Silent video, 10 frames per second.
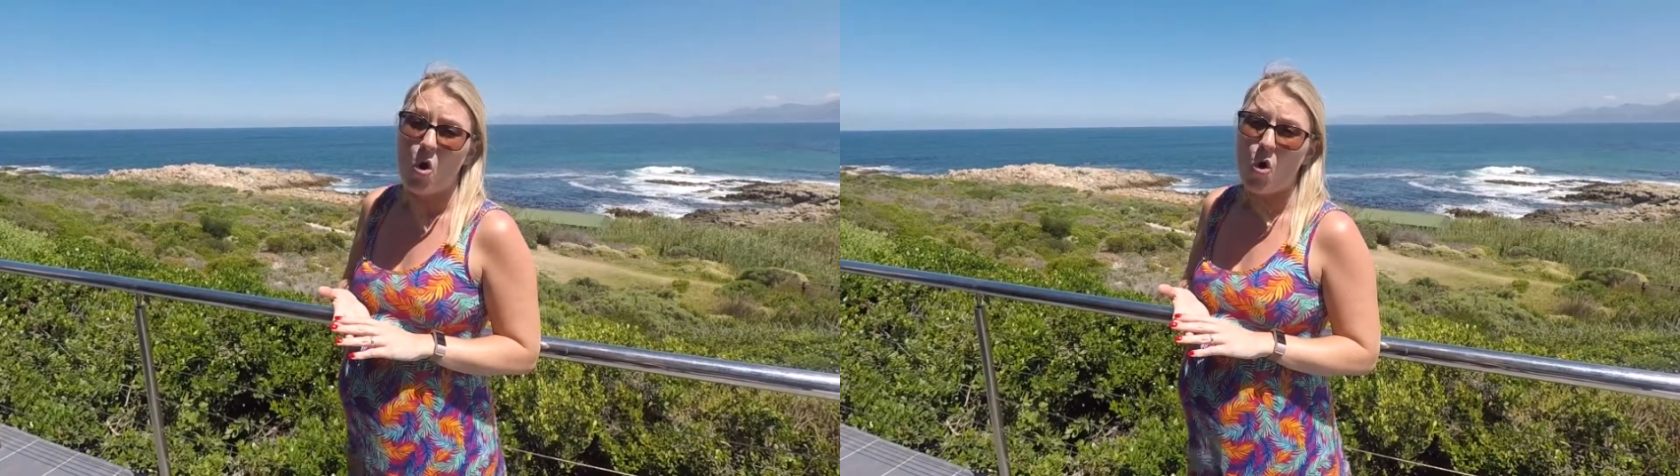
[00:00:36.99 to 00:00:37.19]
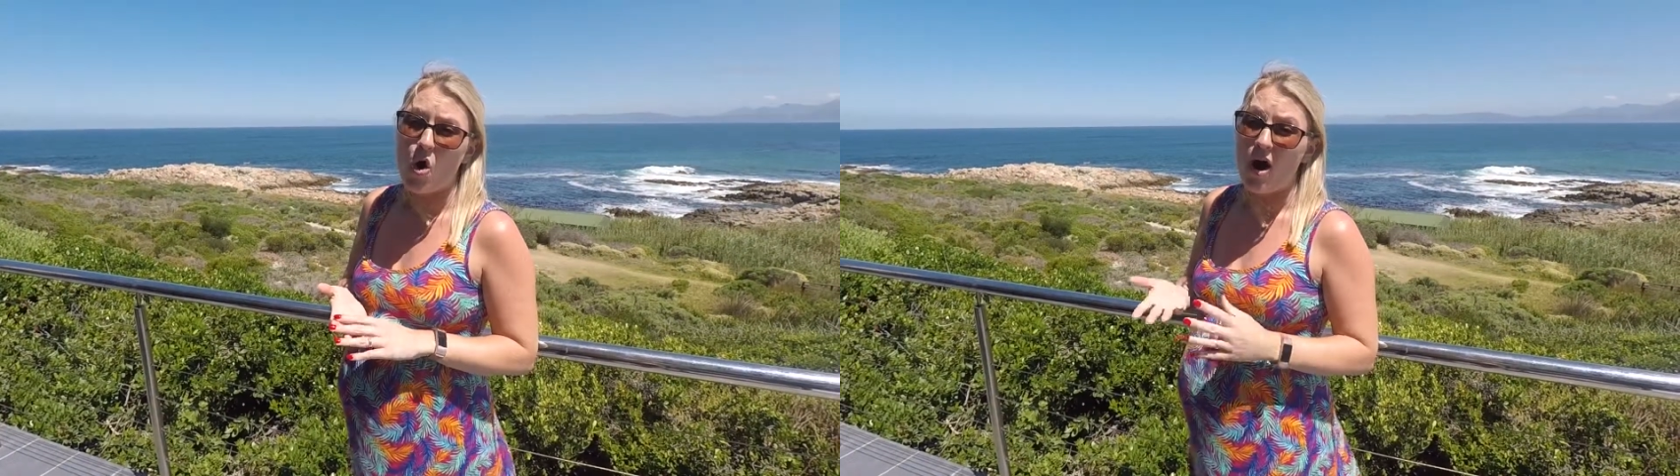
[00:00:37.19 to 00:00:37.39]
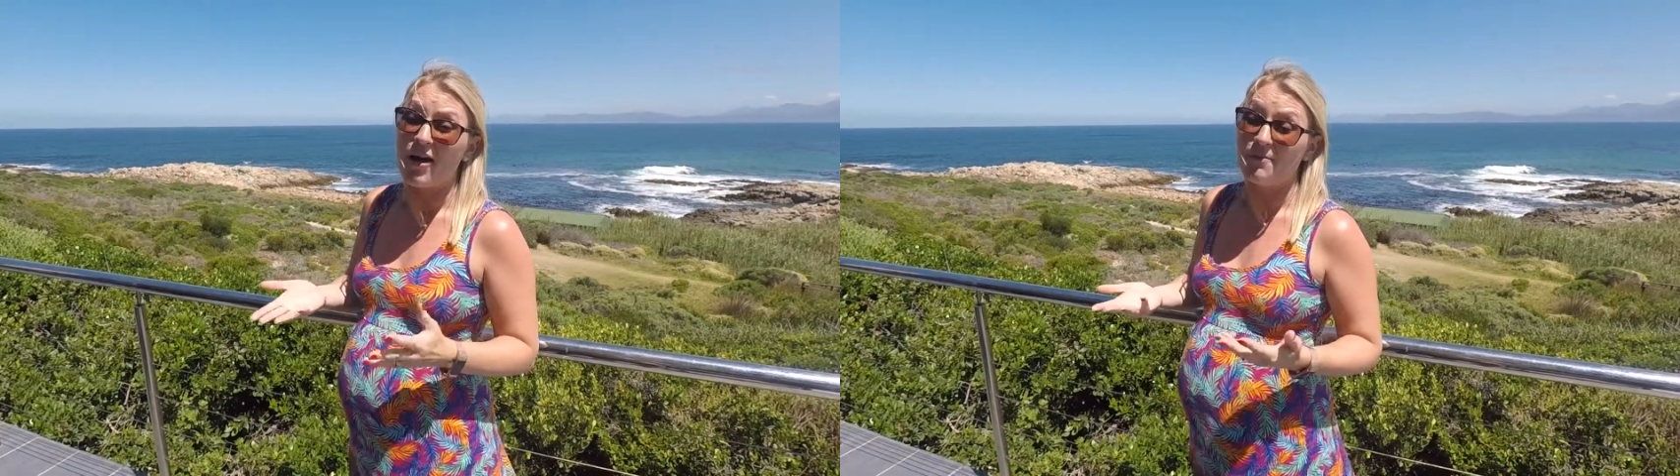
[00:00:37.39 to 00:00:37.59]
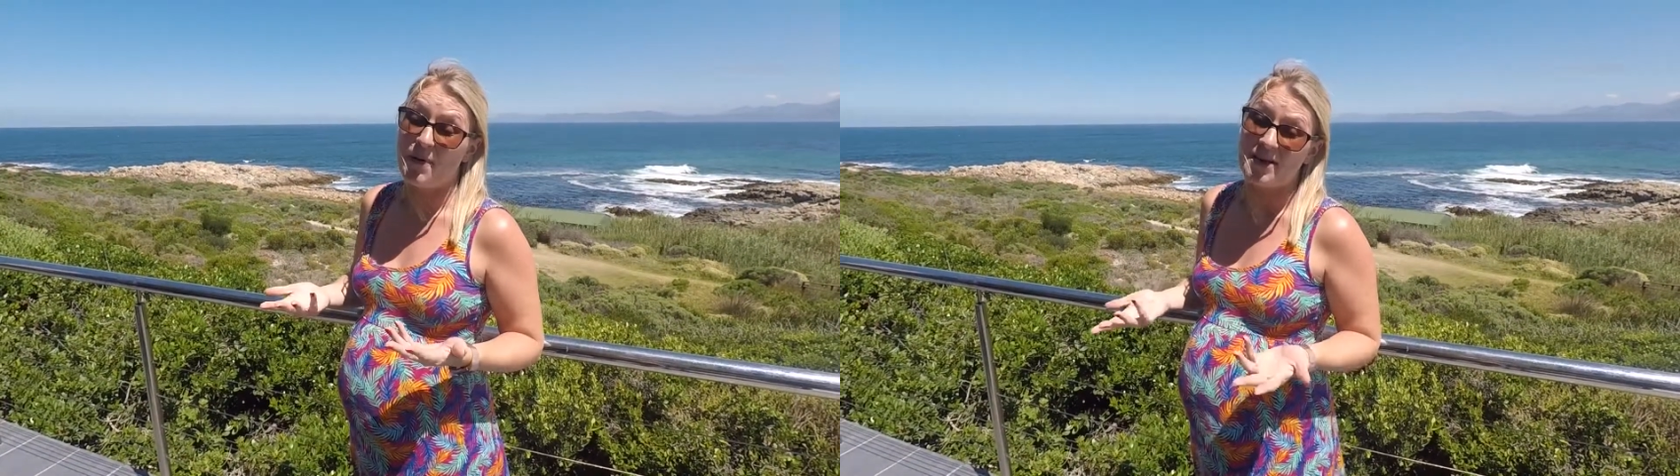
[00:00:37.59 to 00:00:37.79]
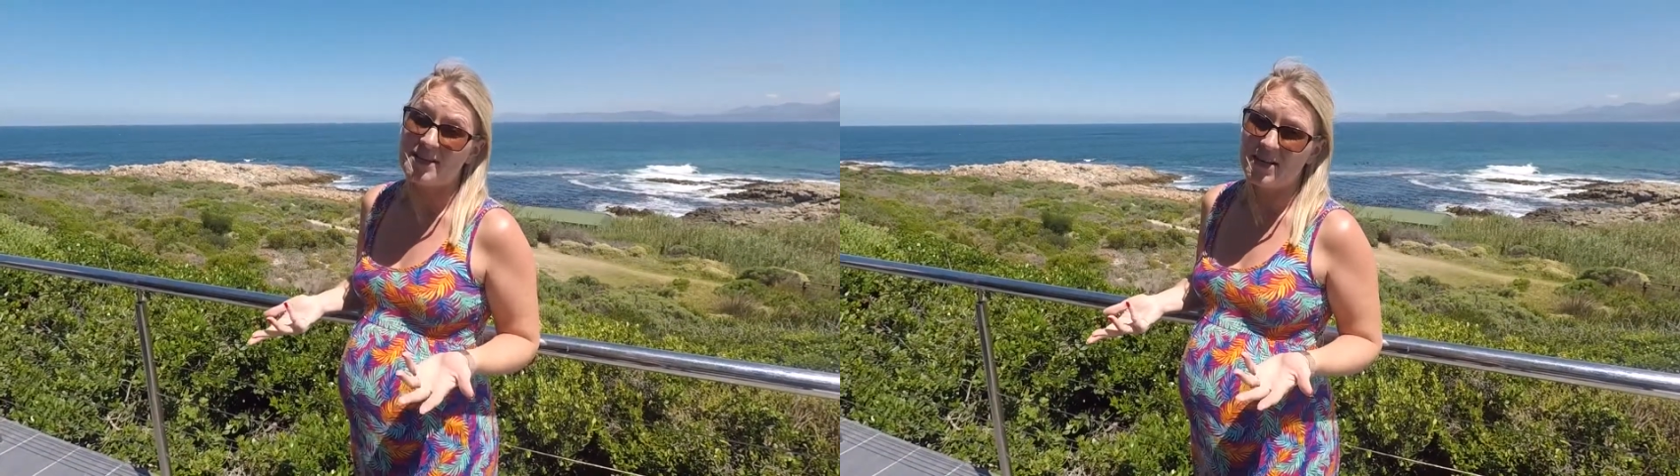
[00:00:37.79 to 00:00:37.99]
or I
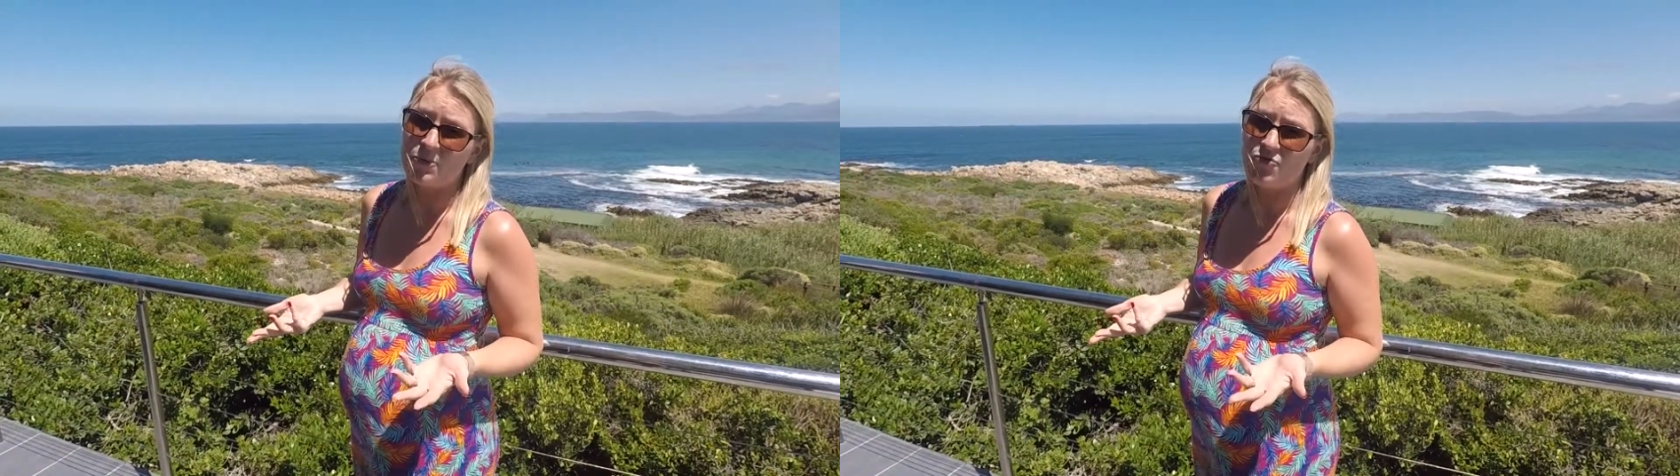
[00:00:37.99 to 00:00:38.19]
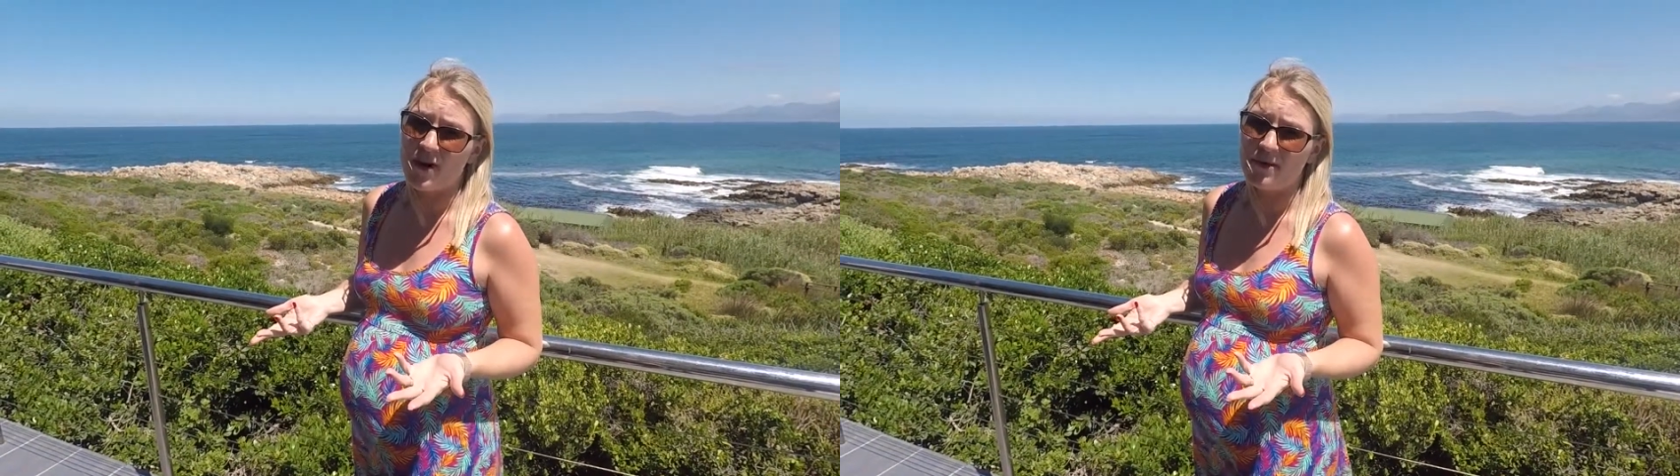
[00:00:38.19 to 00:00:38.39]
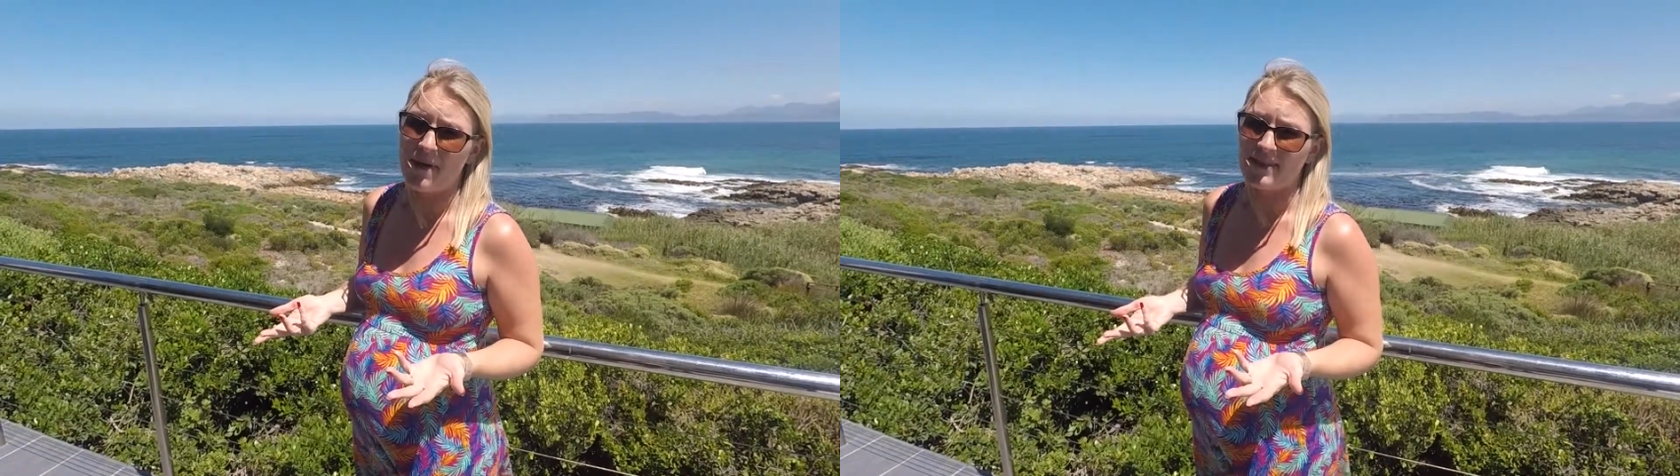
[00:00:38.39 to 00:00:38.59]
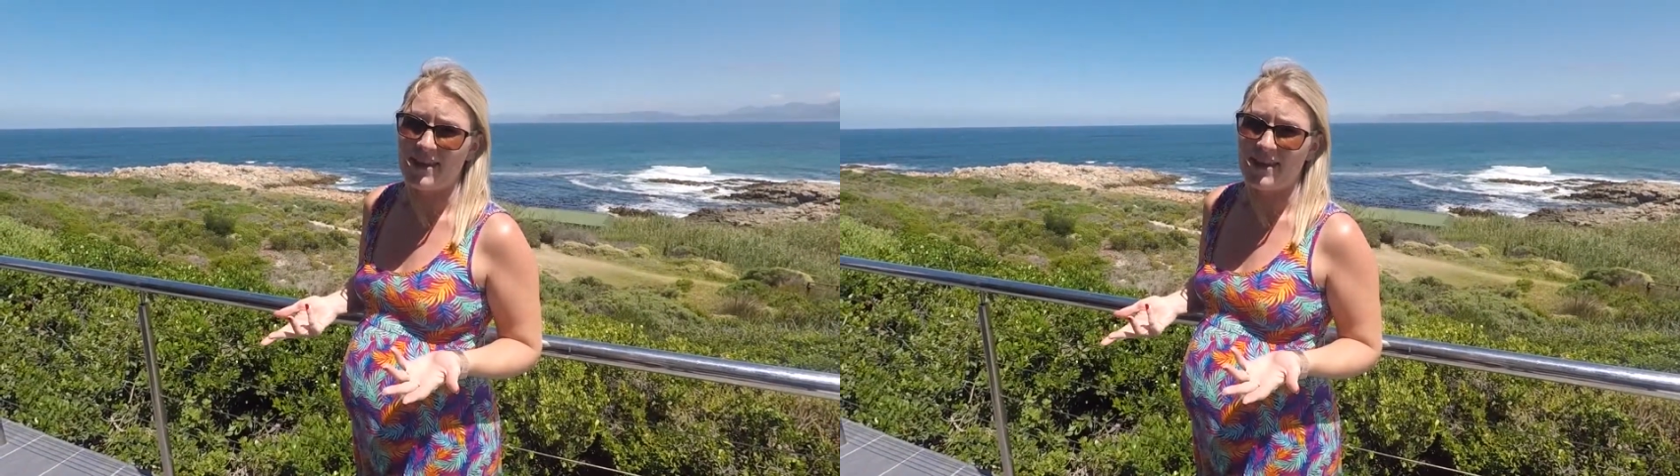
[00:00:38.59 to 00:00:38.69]
personally would recommend